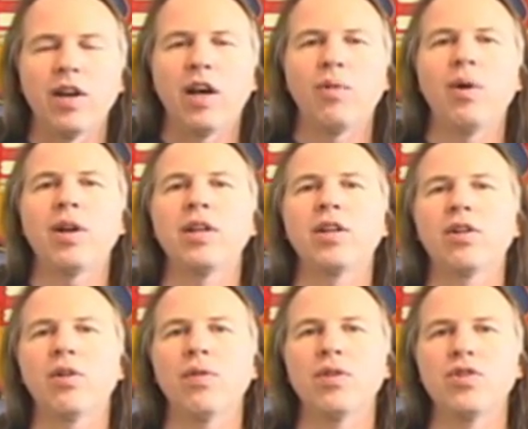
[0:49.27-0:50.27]
I want to
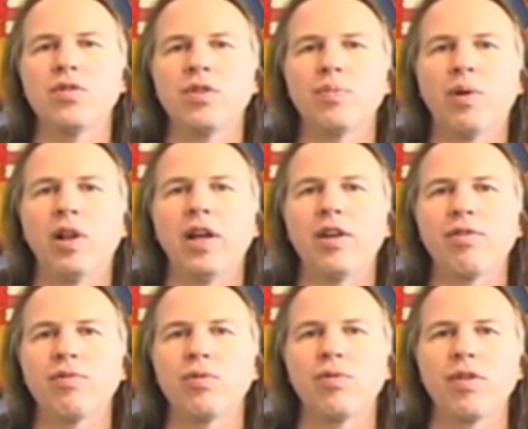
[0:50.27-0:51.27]
encourage you to play
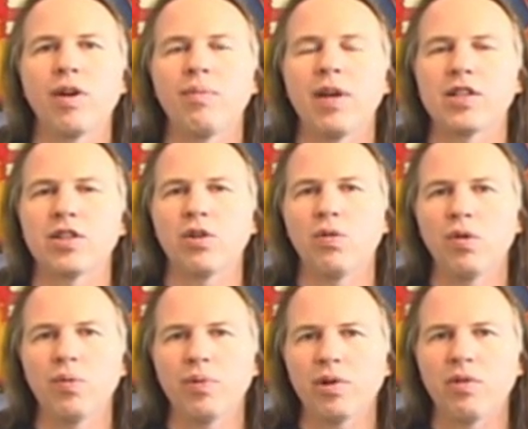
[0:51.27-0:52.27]
through them as a
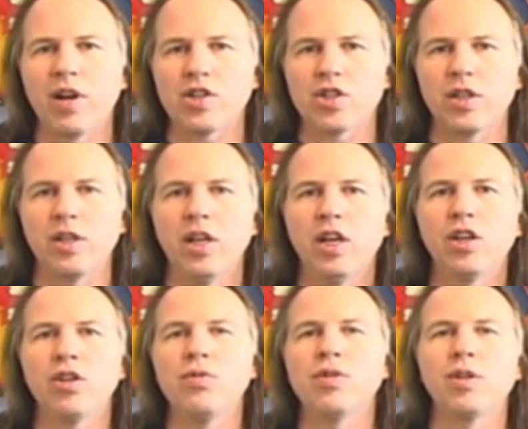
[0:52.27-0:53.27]
chord progression
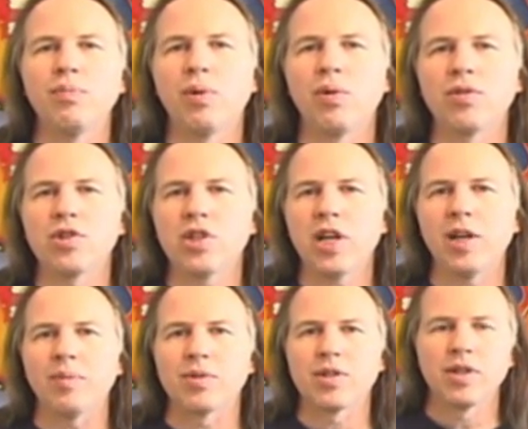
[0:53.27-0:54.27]
using both
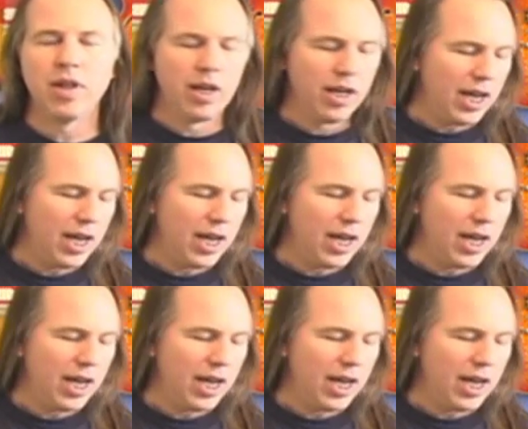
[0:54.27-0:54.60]
shapes.